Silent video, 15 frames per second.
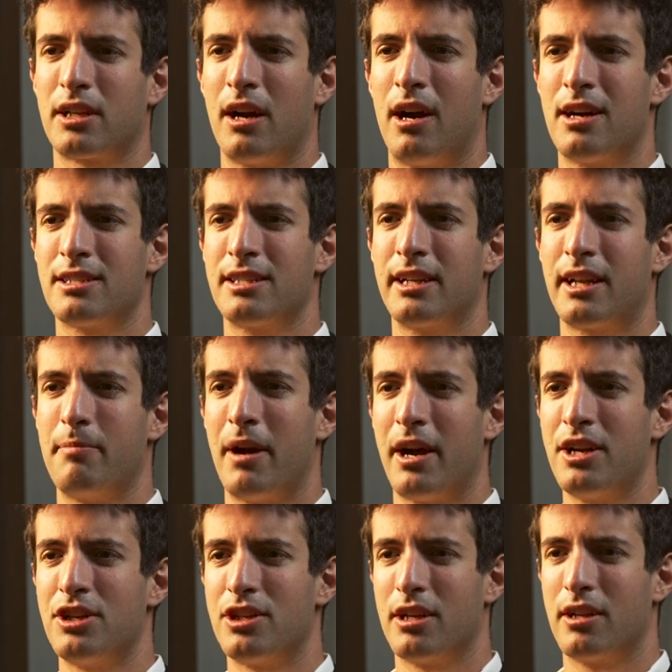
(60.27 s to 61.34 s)
to constantly
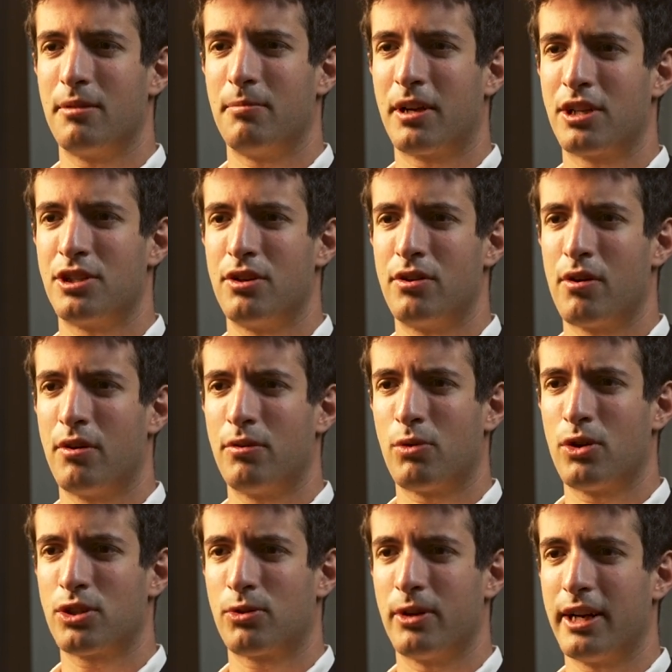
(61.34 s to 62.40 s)
punish it because you're your own
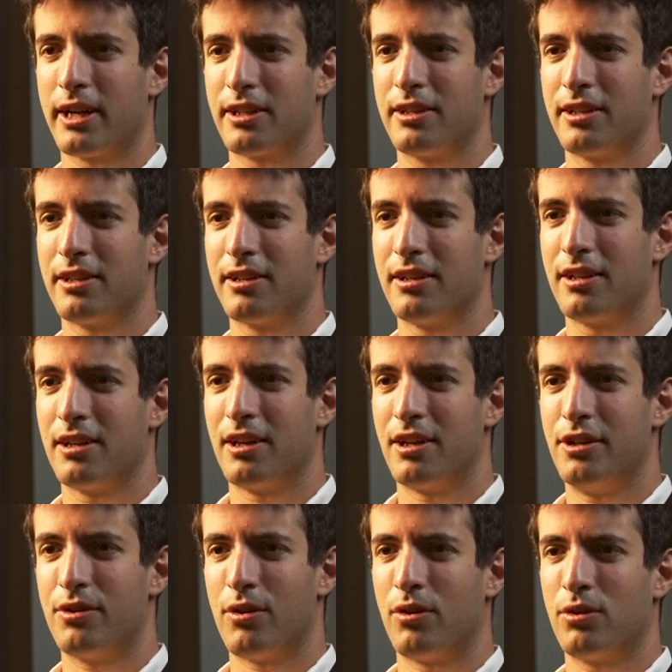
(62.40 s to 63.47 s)
worst critic.
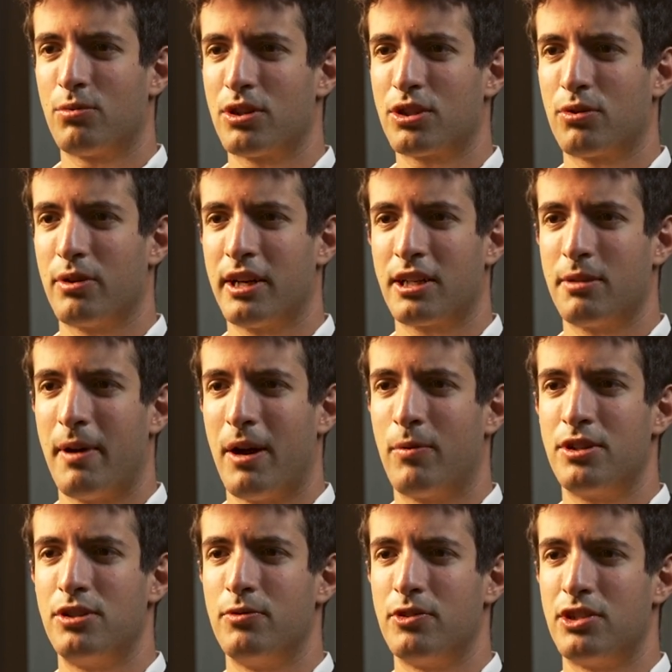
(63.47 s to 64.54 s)
your own worst critic about
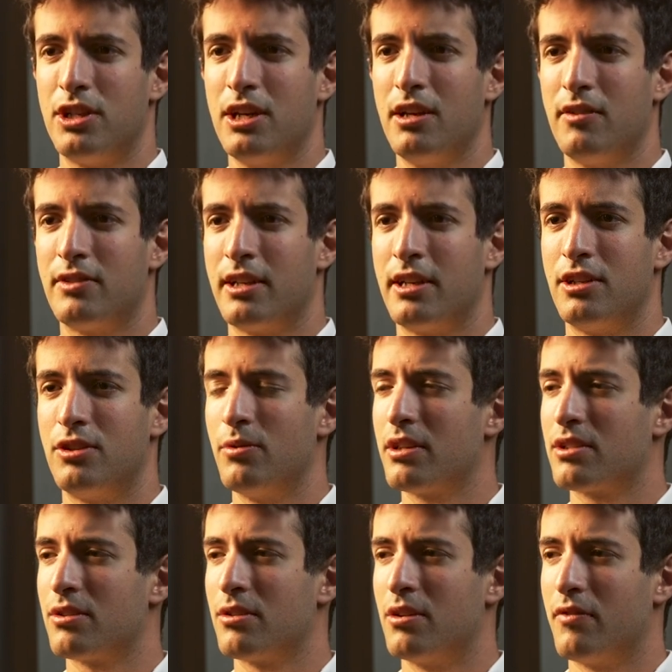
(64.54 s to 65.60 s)
what you achieved, and in
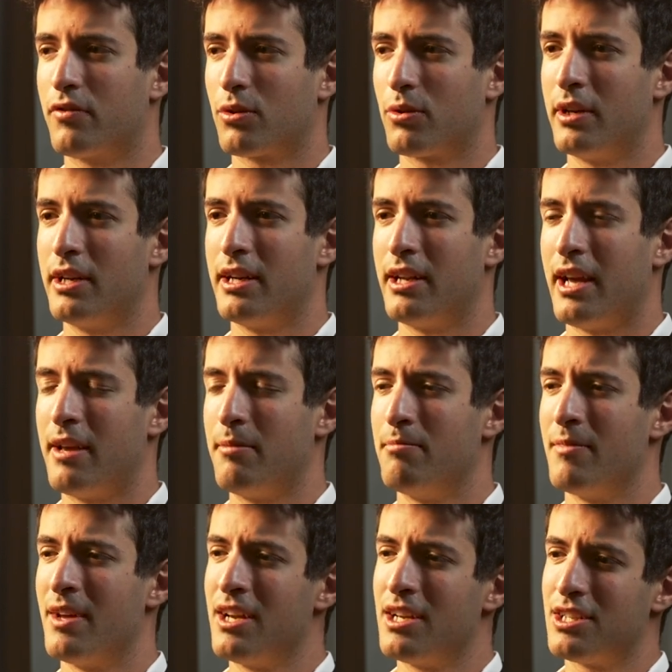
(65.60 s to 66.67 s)
doing so, you've created a
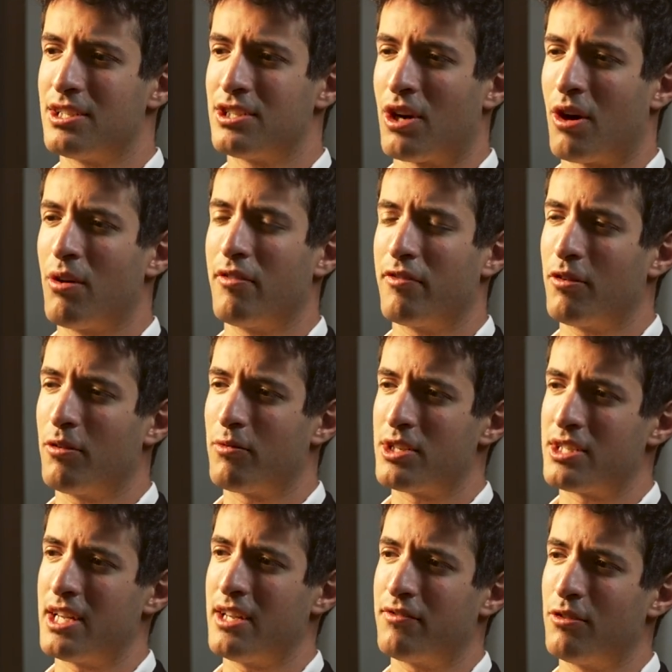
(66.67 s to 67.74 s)
sorrowful,
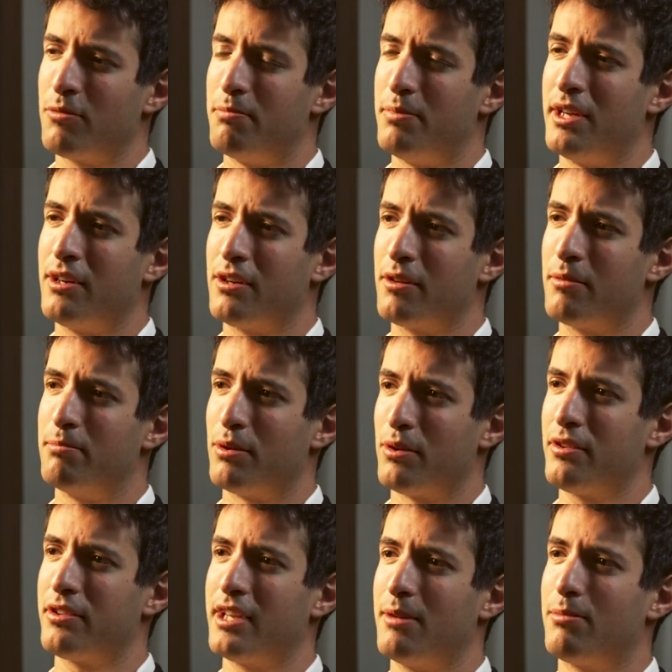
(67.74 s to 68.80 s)
resentful, bitter
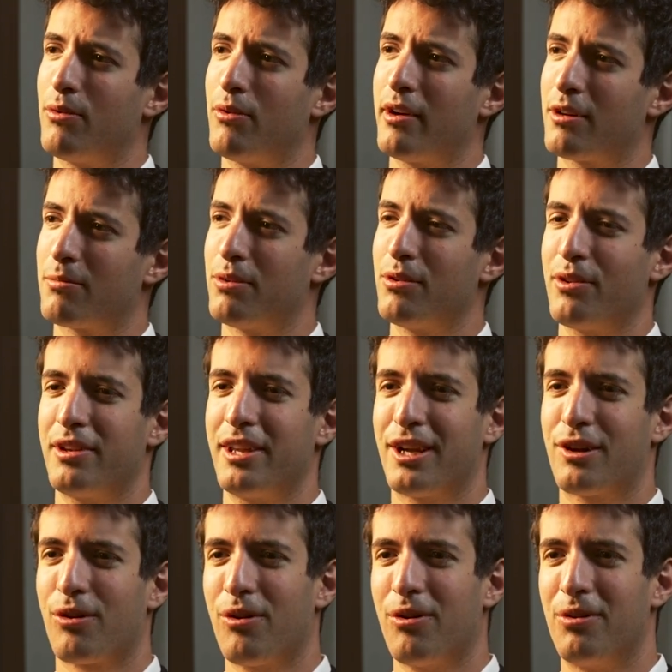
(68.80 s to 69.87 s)
birthday boy or birthday
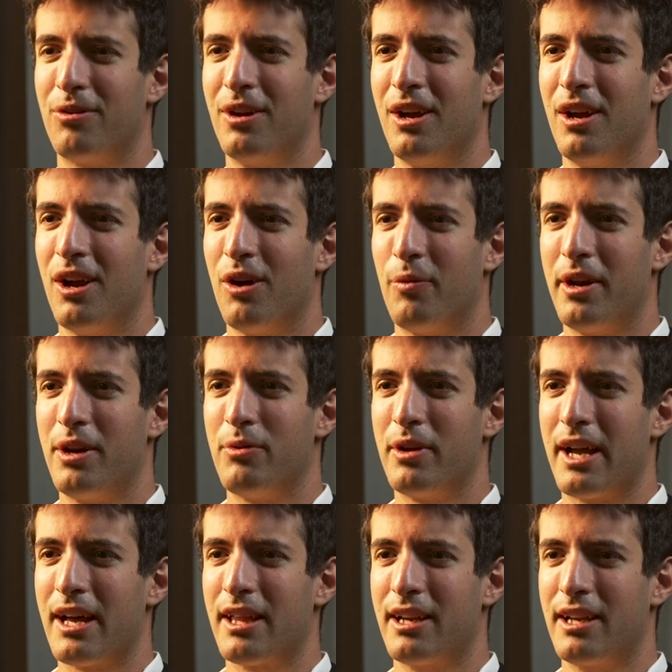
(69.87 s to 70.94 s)
girl, when in
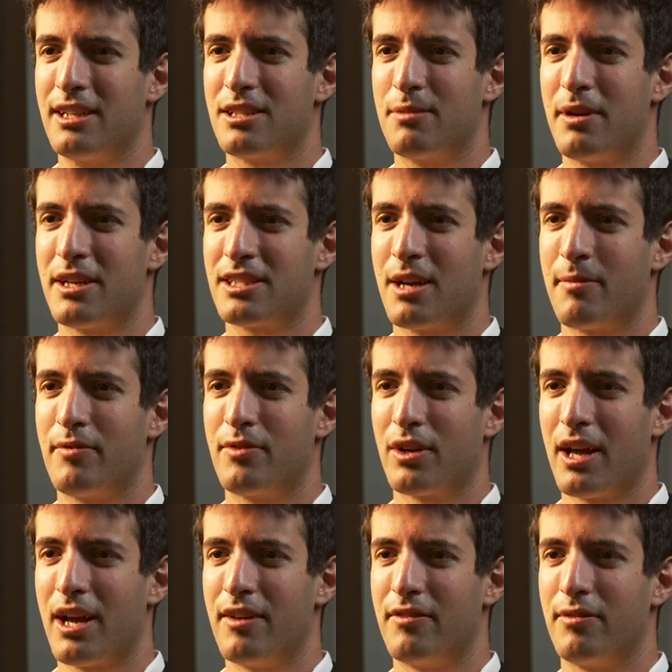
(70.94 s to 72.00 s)
reality, it's the best time of your
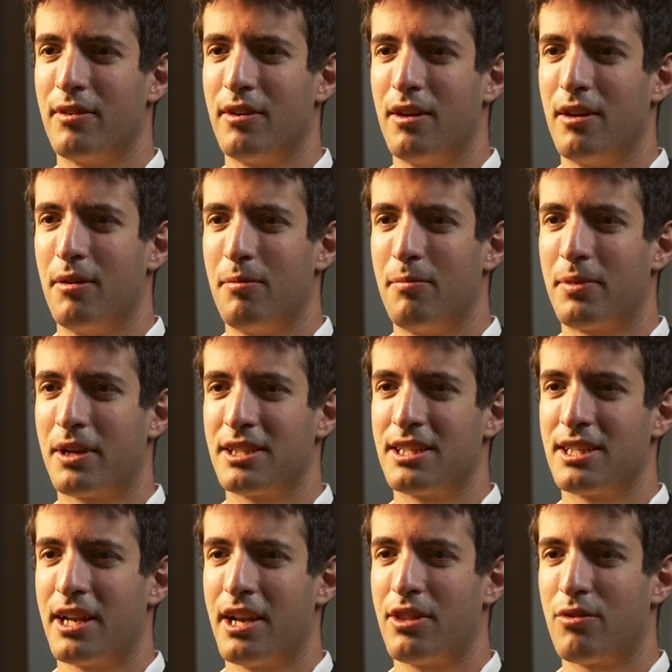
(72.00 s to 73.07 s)
life because
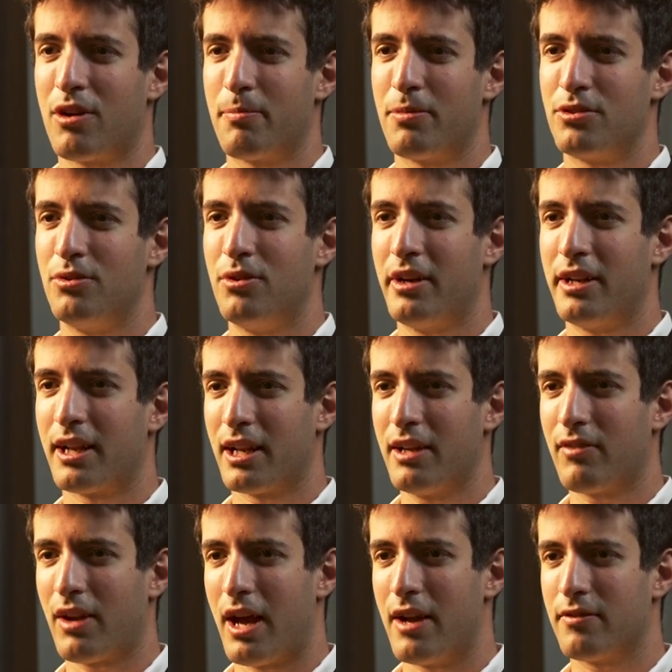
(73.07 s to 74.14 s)
it's another opportunity to
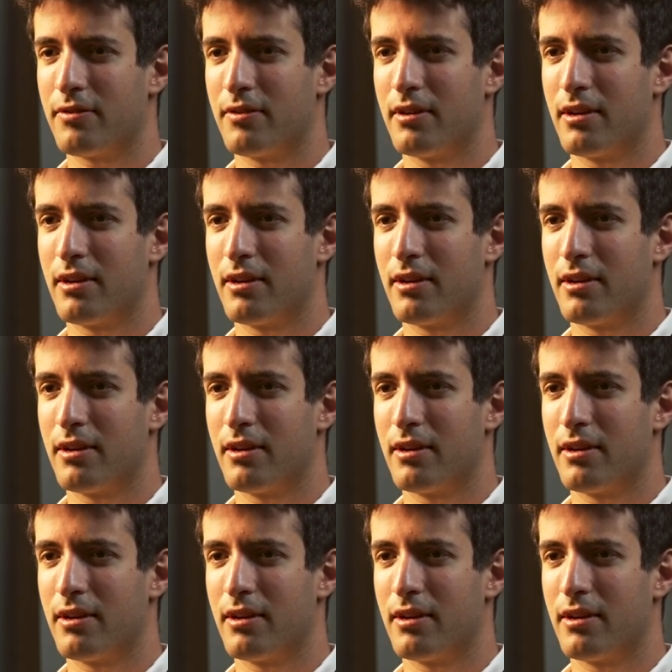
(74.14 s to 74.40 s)
live life.